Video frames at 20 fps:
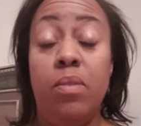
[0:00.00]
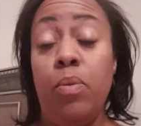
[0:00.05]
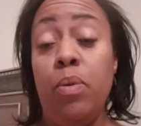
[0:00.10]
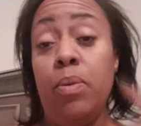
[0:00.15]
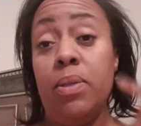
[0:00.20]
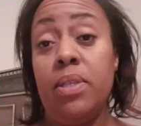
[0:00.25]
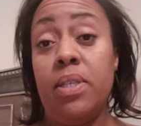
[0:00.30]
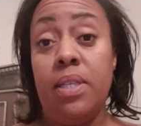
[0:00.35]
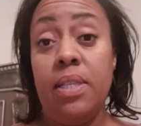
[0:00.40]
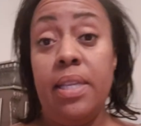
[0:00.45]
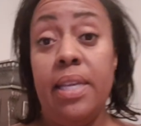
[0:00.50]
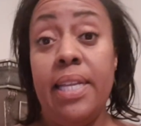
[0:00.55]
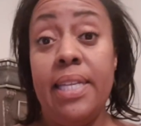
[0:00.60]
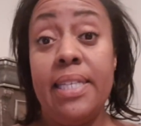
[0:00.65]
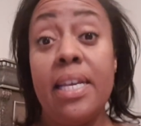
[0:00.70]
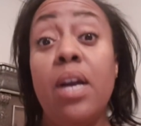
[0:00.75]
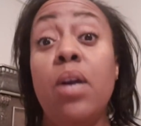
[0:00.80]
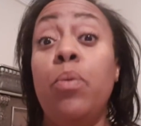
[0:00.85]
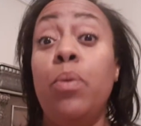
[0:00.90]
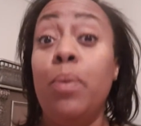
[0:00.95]
went to the
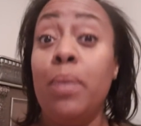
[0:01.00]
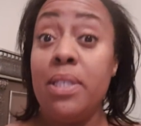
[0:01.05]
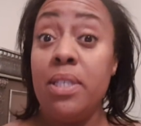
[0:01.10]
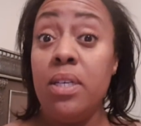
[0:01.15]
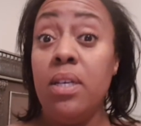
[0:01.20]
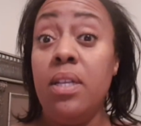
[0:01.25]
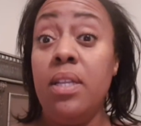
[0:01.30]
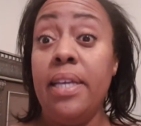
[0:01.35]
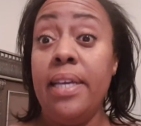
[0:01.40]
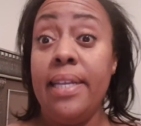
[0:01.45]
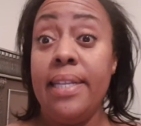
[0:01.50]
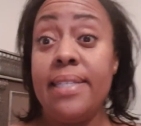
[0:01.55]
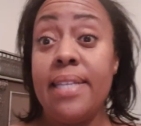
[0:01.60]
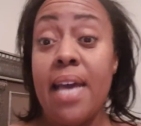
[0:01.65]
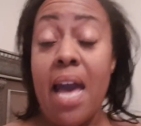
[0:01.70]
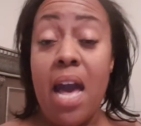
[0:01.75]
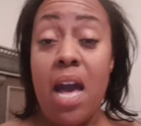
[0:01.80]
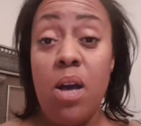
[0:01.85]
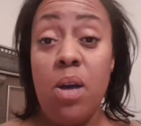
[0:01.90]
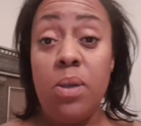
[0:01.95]
lady's
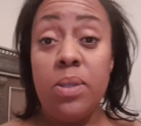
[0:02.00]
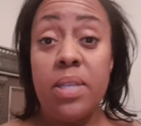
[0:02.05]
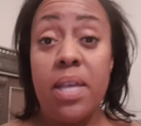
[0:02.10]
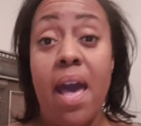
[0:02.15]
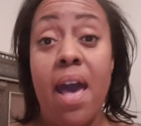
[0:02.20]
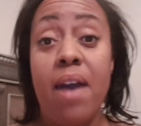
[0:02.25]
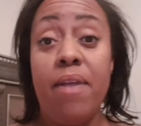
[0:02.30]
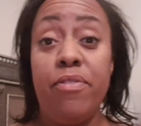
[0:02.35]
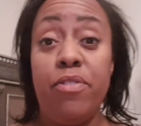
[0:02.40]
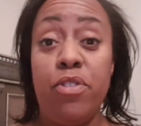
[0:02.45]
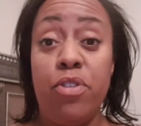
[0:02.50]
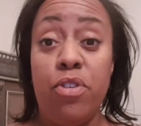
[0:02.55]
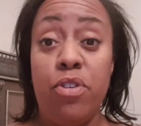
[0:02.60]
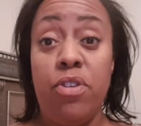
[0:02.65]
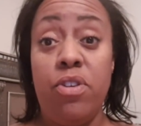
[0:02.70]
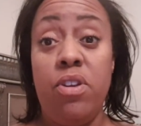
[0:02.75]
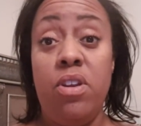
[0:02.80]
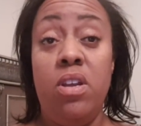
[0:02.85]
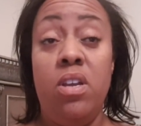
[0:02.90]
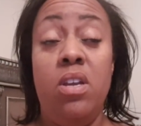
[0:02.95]
house
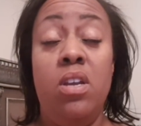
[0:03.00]
after